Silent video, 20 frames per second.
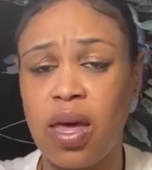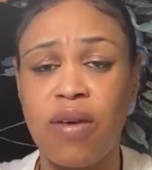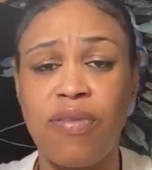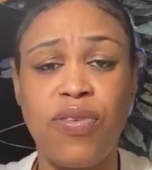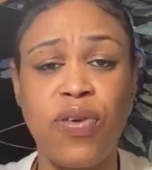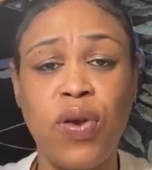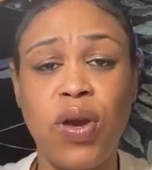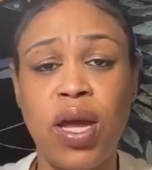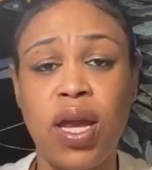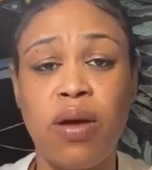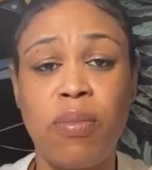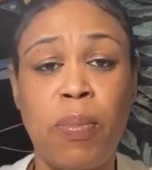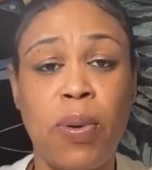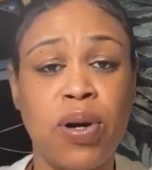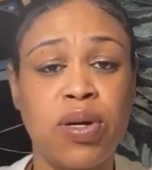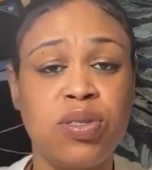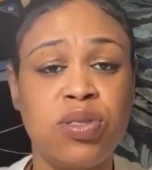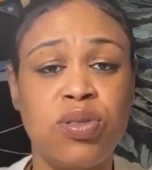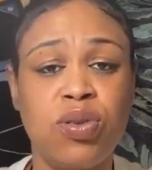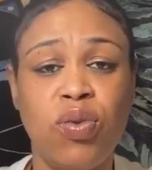If you need a
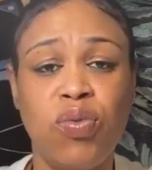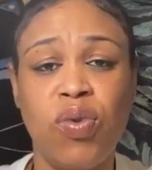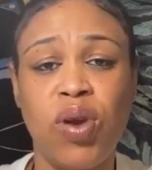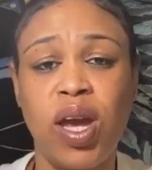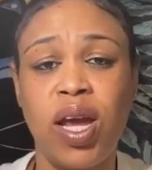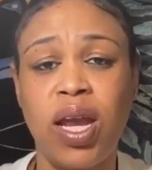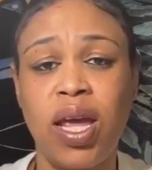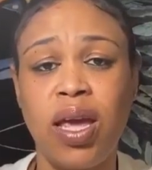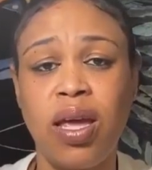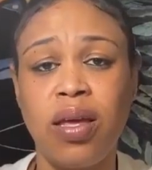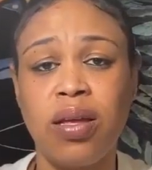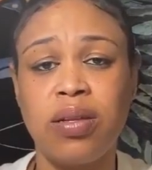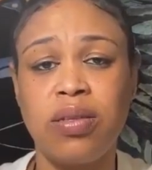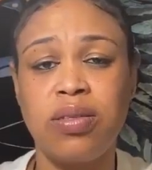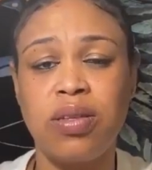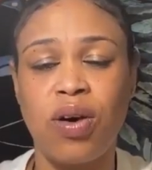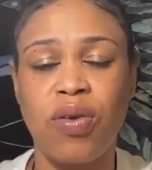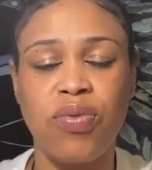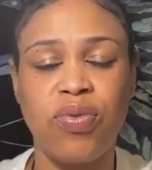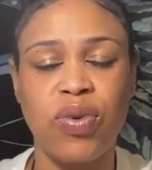personal
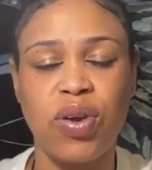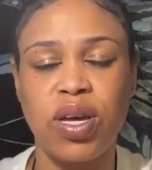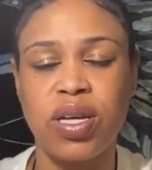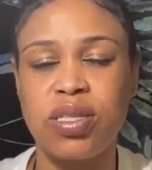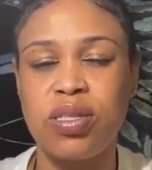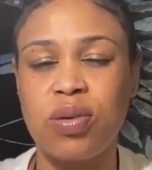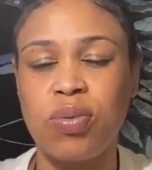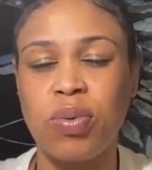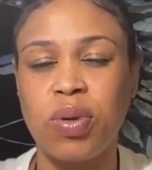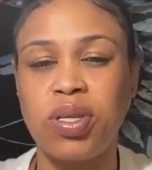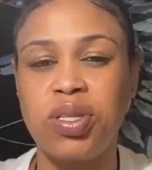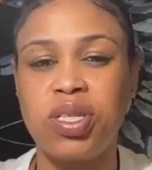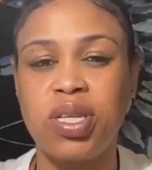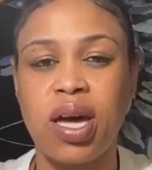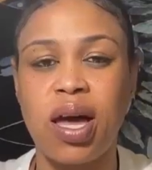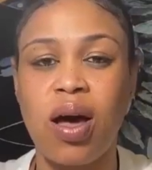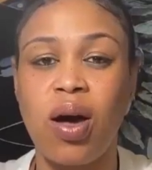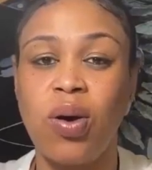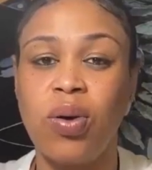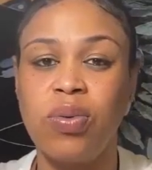reading, don't forget to reach
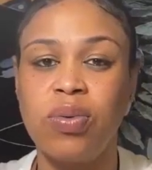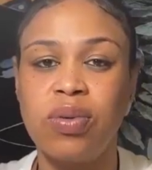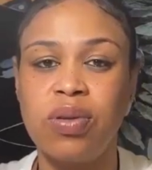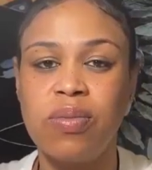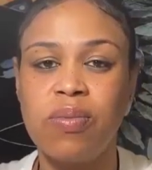out.